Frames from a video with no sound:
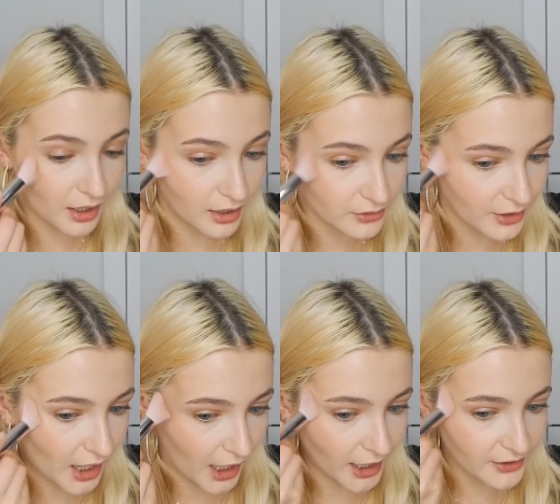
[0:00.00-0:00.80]
And
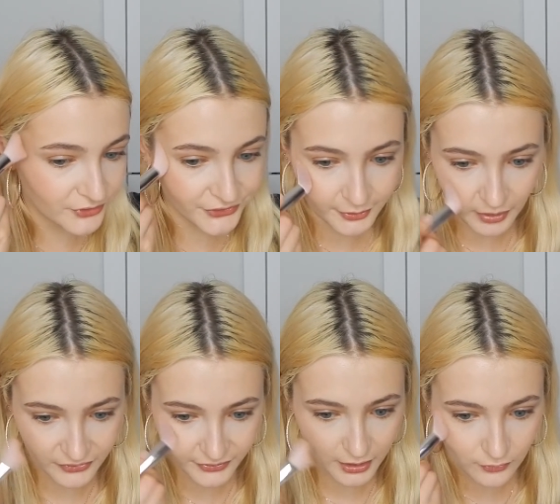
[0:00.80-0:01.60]
I see
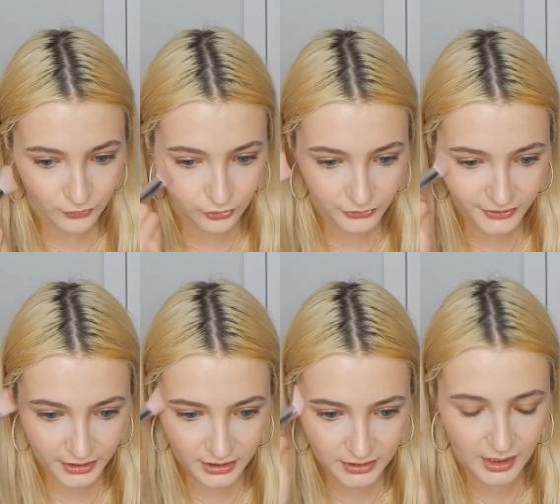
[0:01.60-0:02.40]
myself
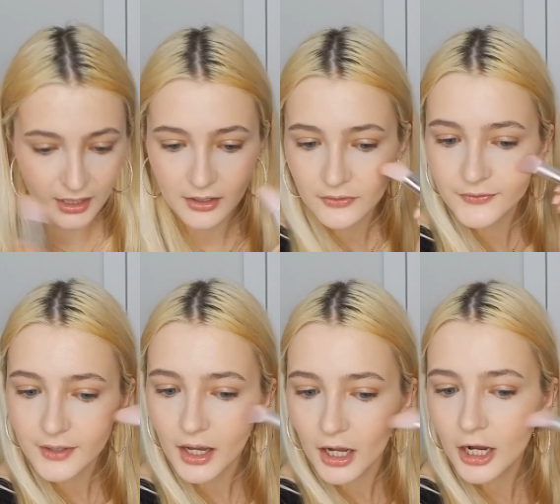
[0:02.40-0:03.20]
using it
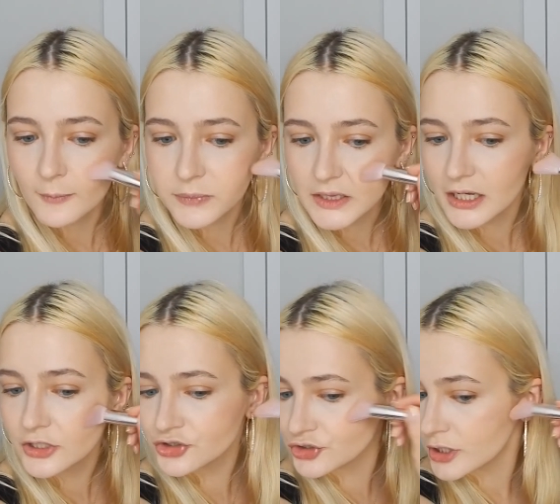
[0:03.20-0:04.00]
as a
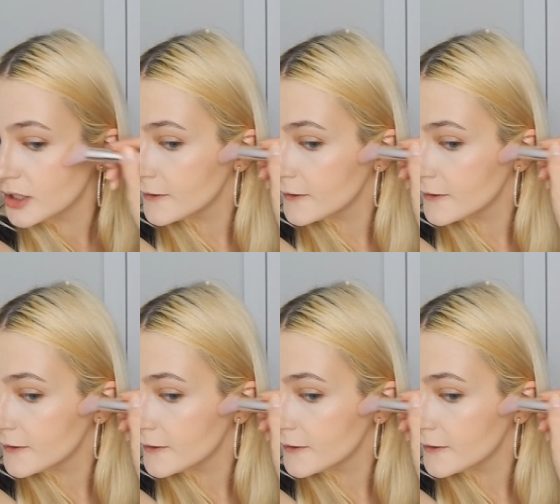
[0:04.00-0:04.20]
blush.